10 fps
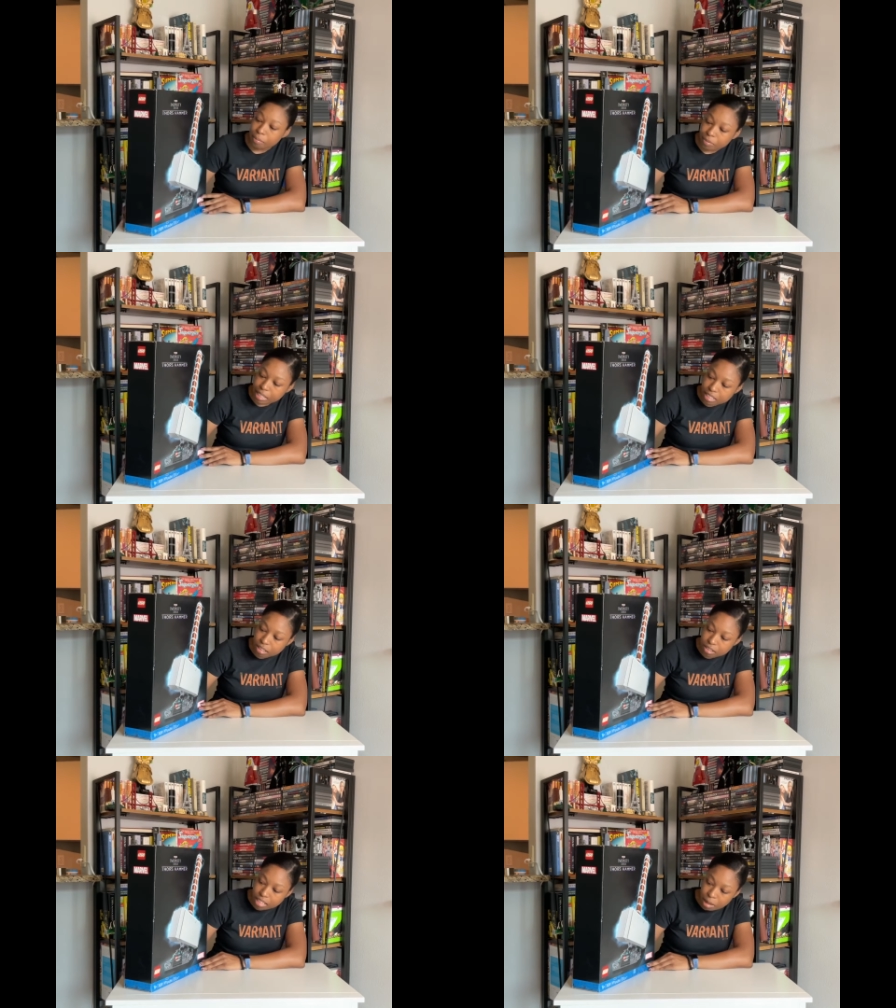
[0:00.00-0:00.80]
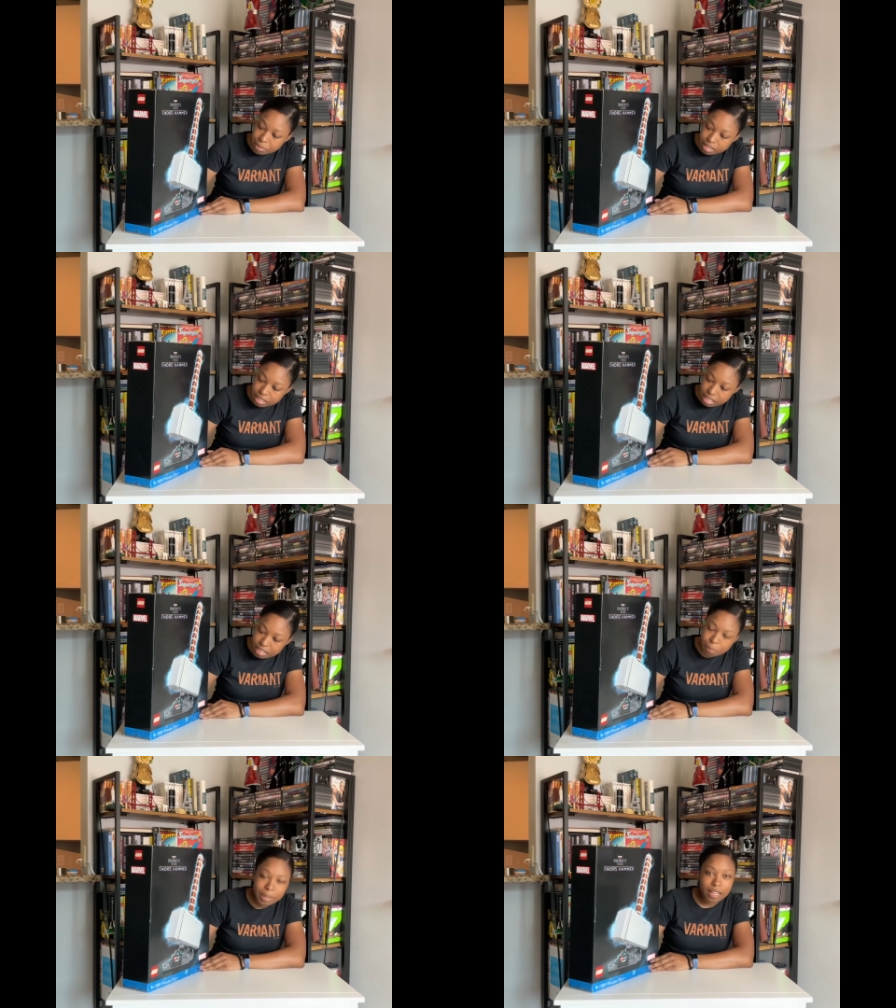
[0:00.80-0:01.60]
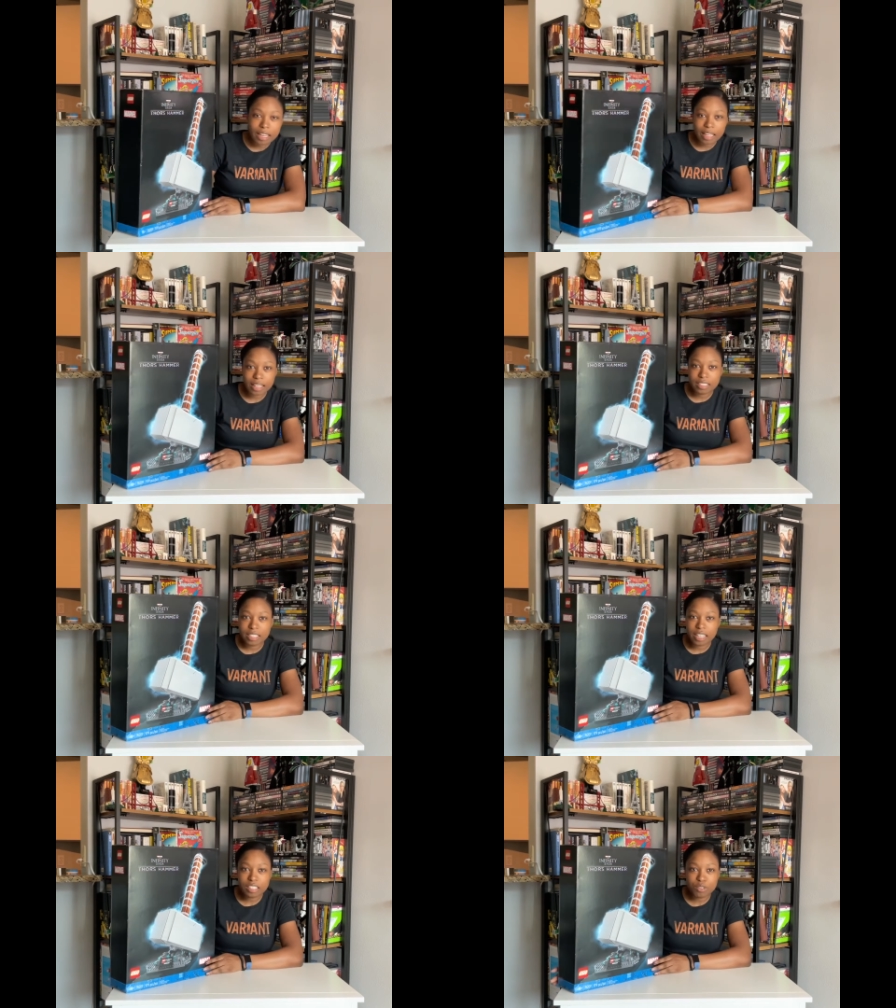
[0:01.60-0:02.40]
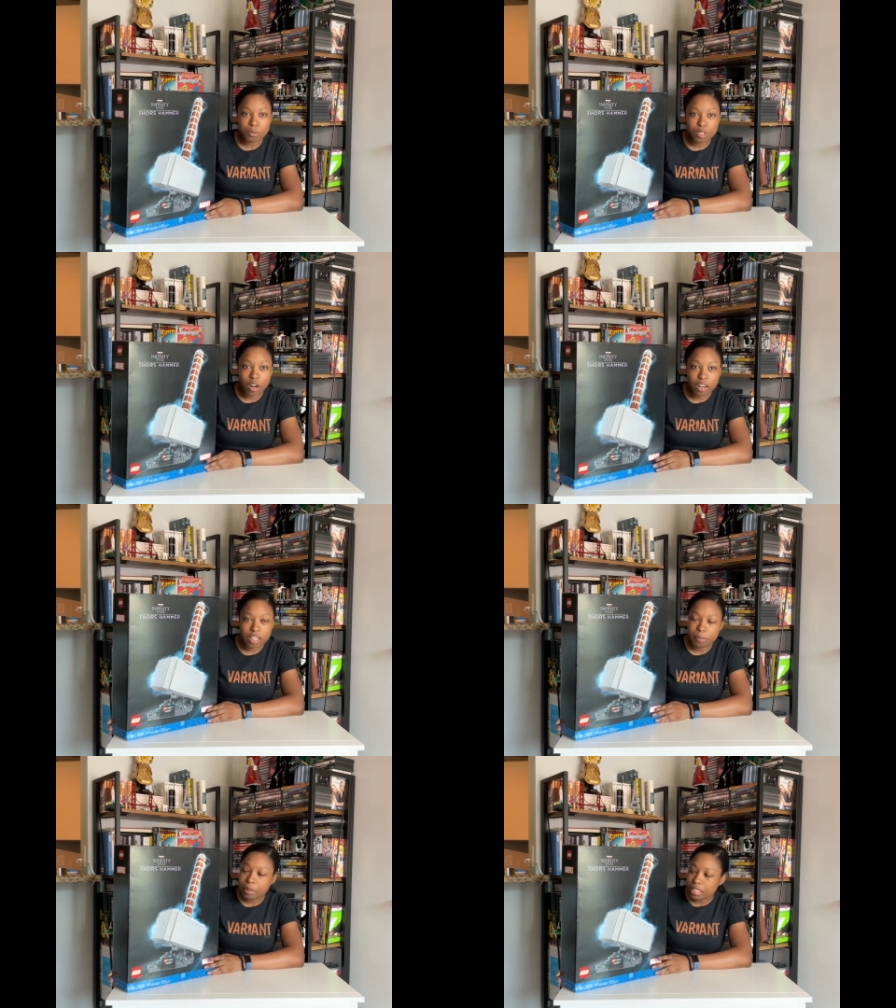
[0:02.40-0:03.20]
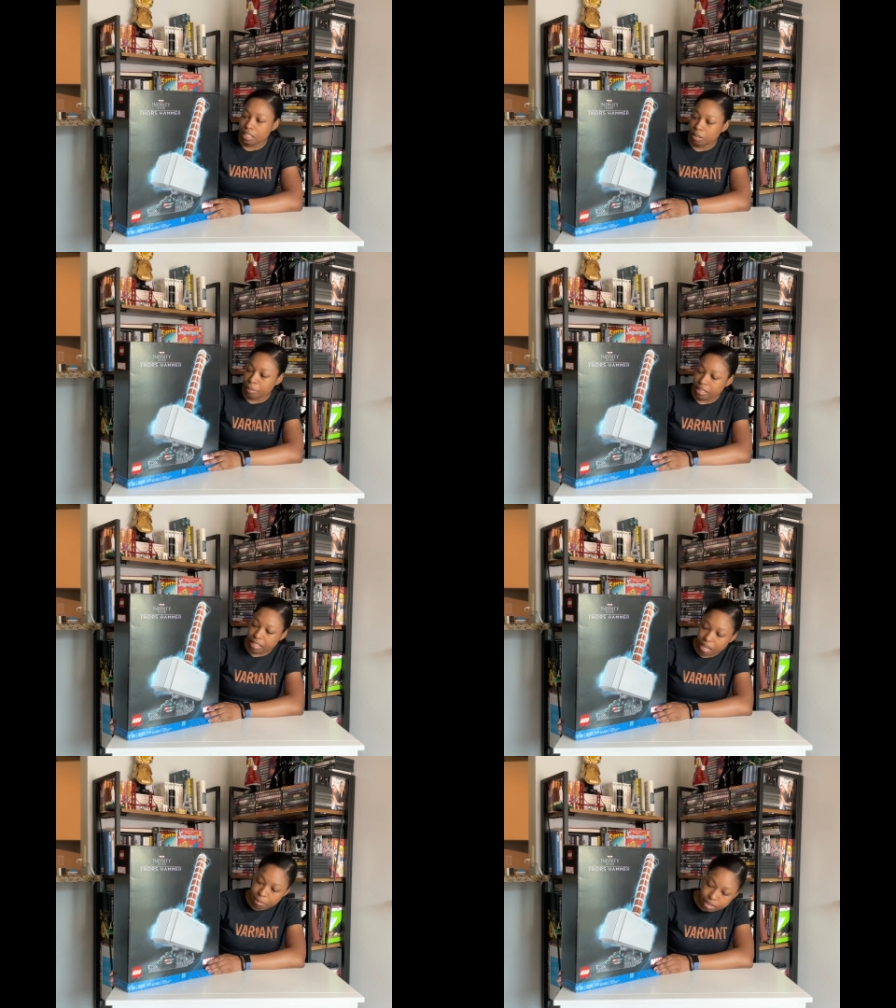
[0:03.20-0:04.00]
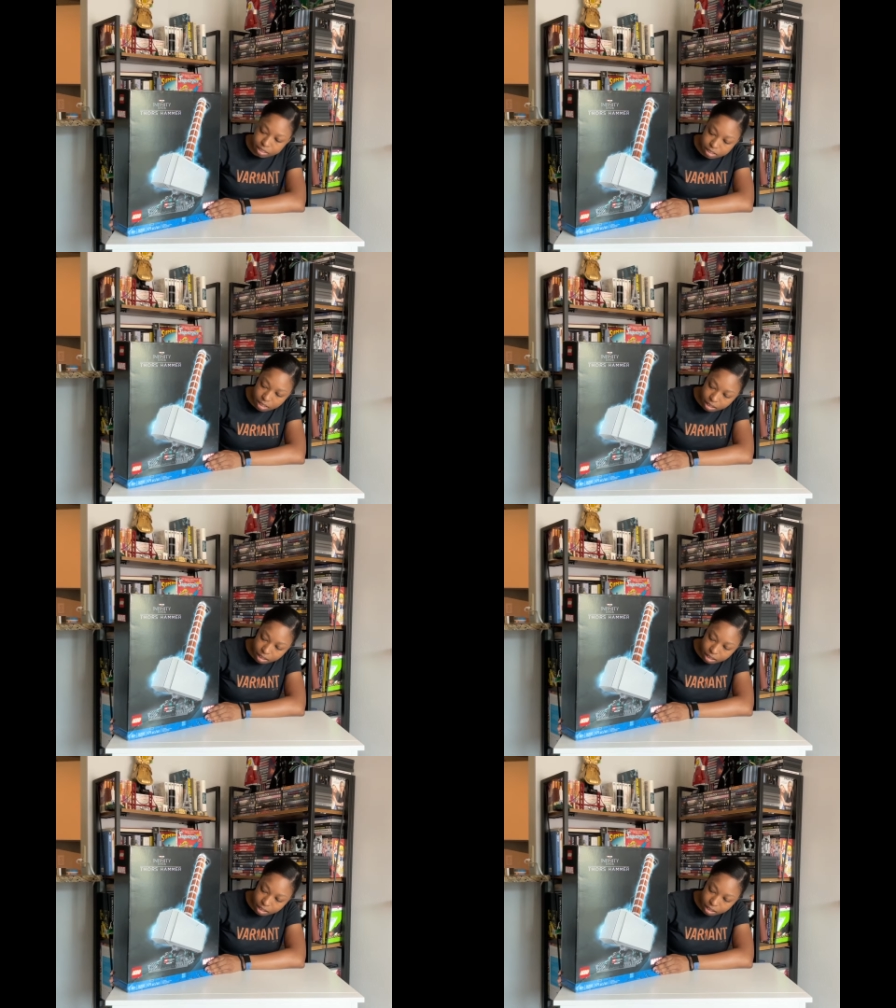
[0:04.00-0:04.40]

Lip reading: It's a little damaged because I actually got this from Target, but it's a little bit damaged.